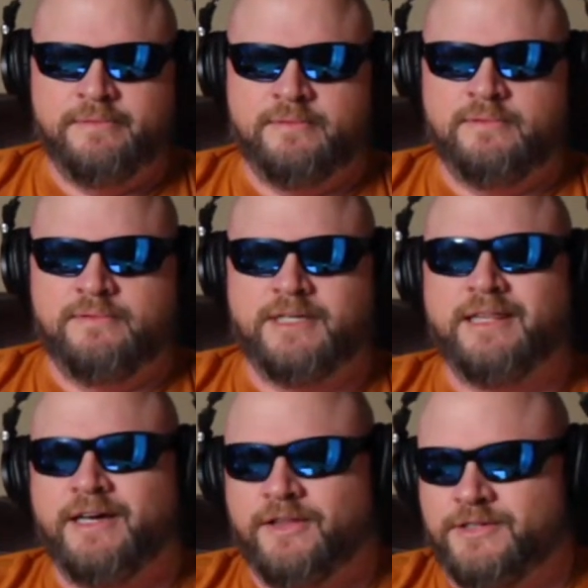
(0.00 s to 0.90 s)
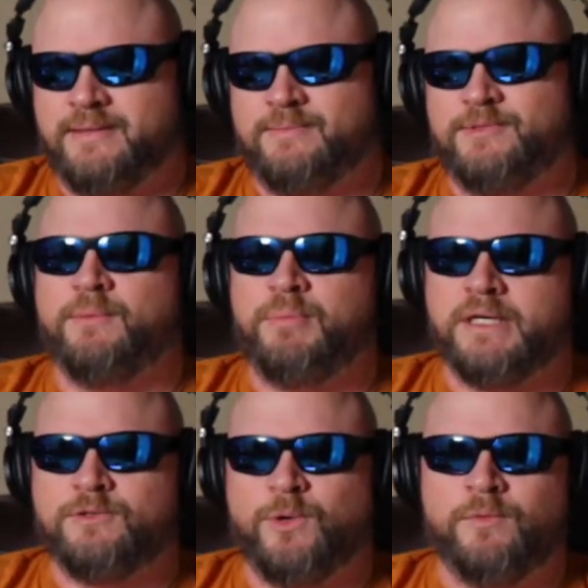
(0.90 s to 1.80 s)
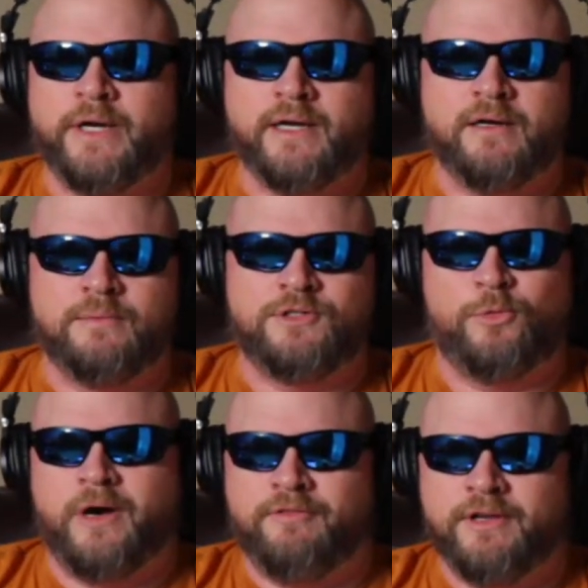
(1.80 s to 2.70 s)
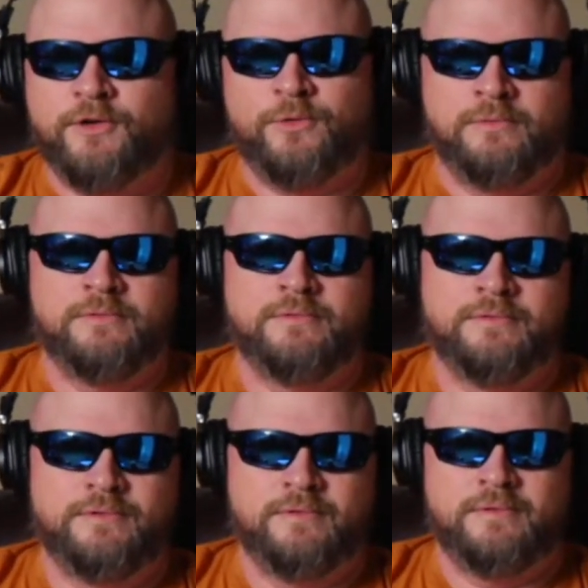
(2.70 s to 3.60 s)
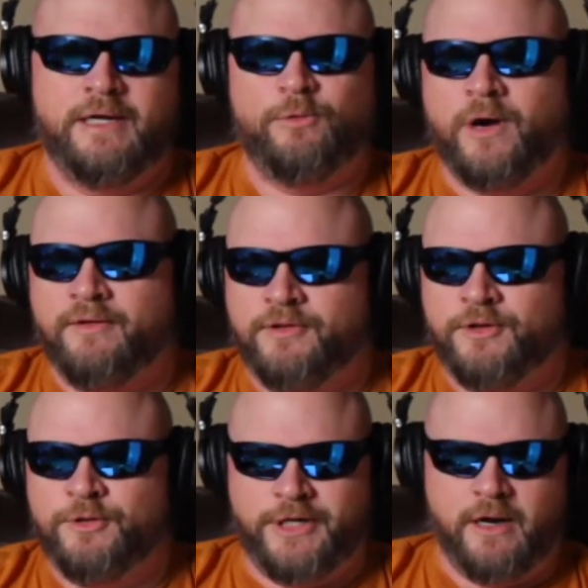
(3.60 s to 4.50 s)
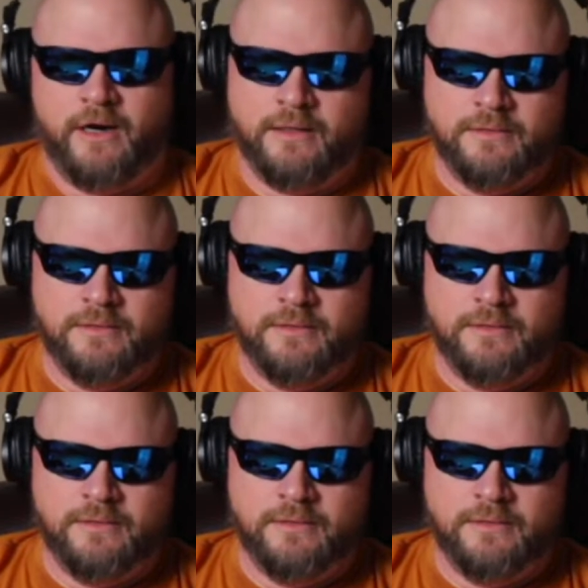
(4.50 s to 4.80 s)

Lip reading: than the other teams in the Big 12 when it comes to revenue and revenue sharing.